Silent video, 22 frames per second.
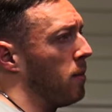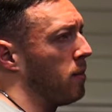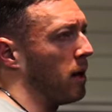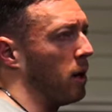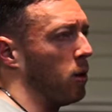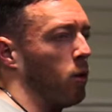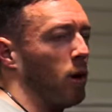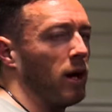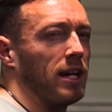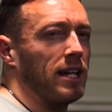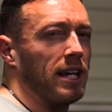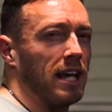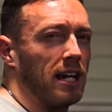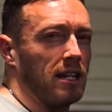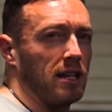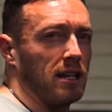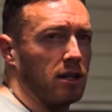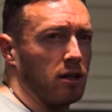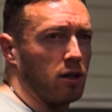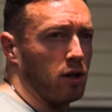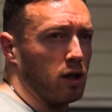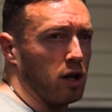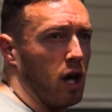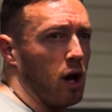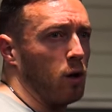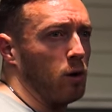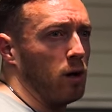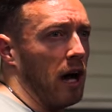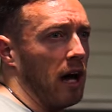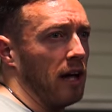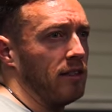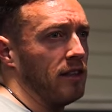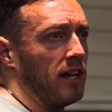But I want to get a little
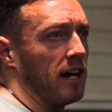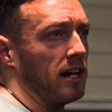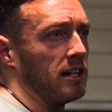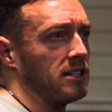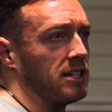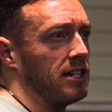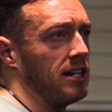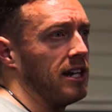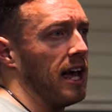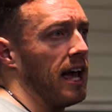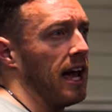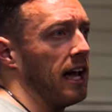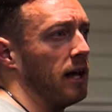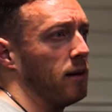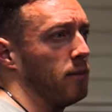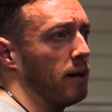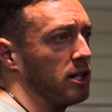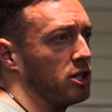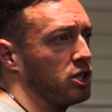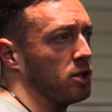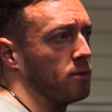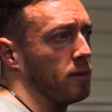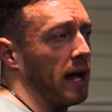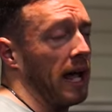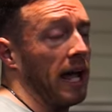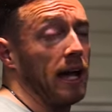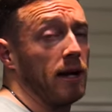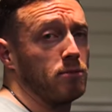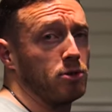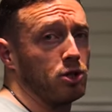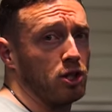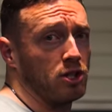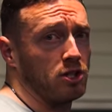load on there today and make sure my
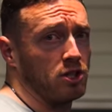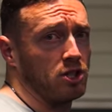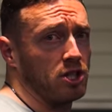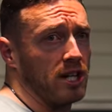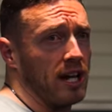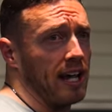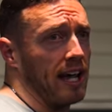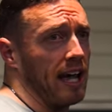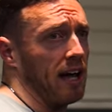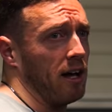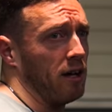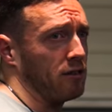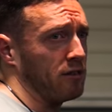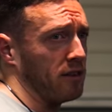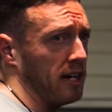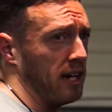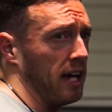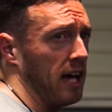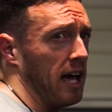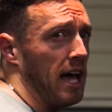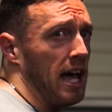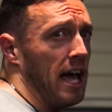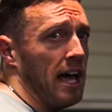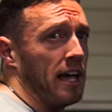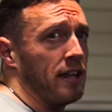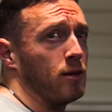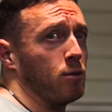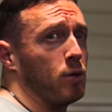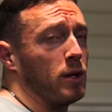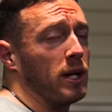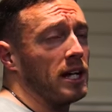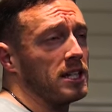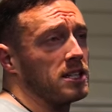hamstrings are staying healthy. And
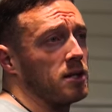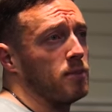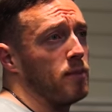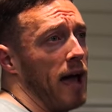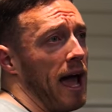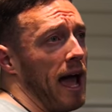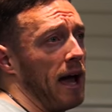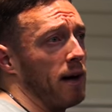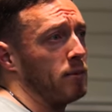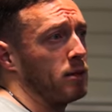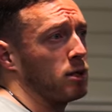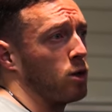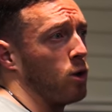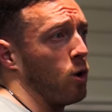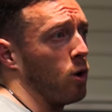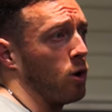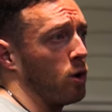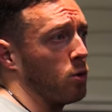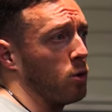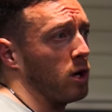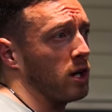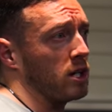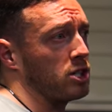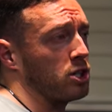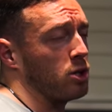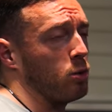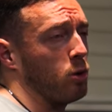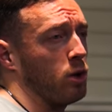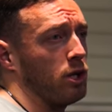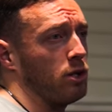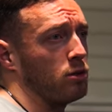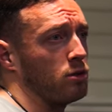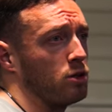then we got some ab and core work. So
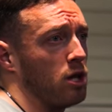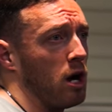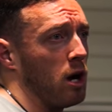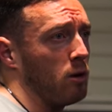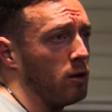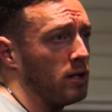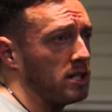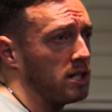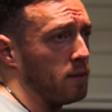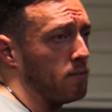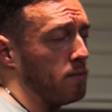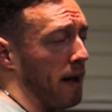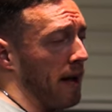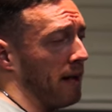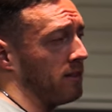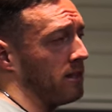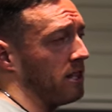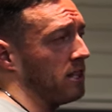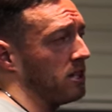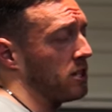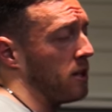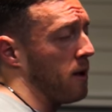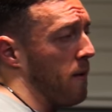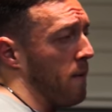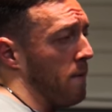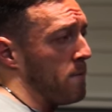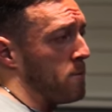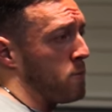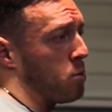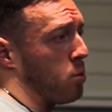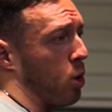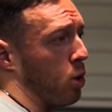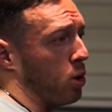what you'll notice about this
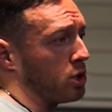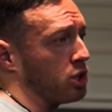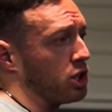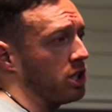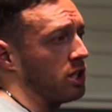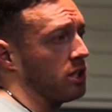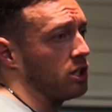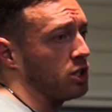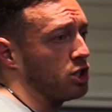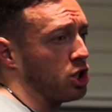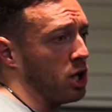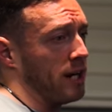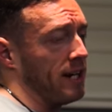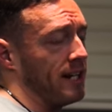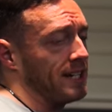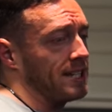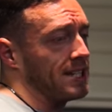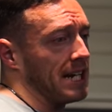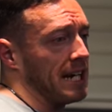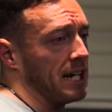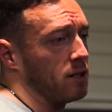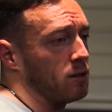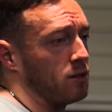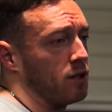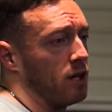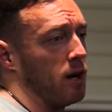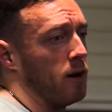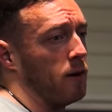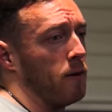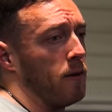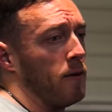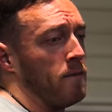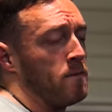portion of the training cycle,
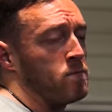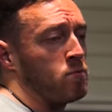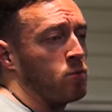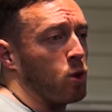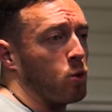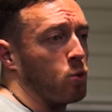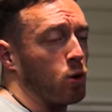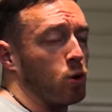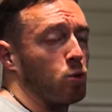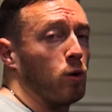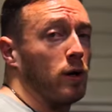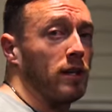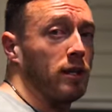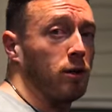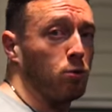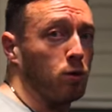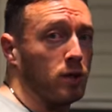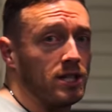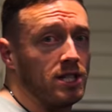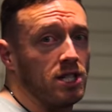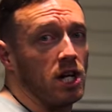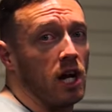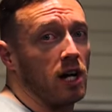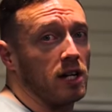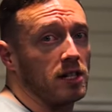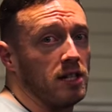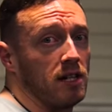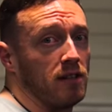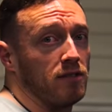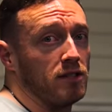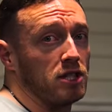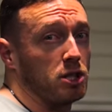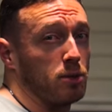though, we're really
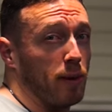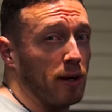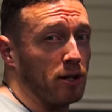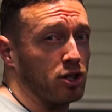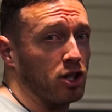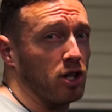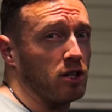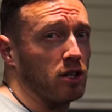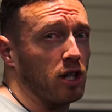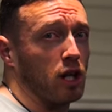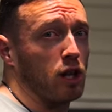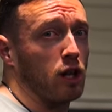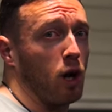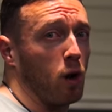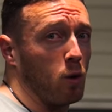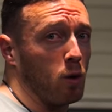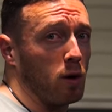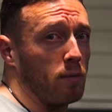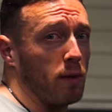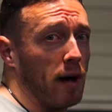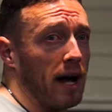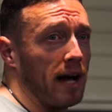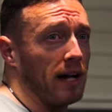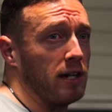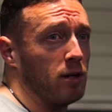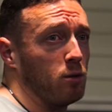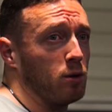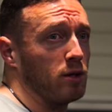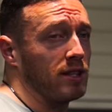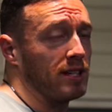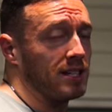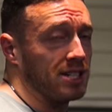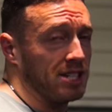reductive, especially on the lower body
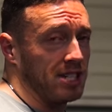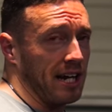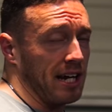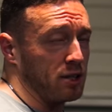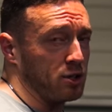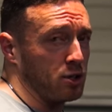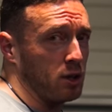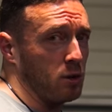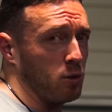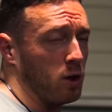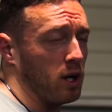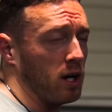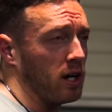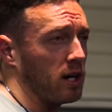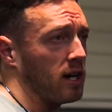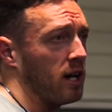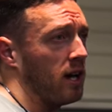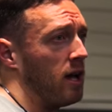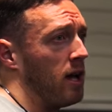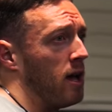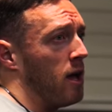with accessory work.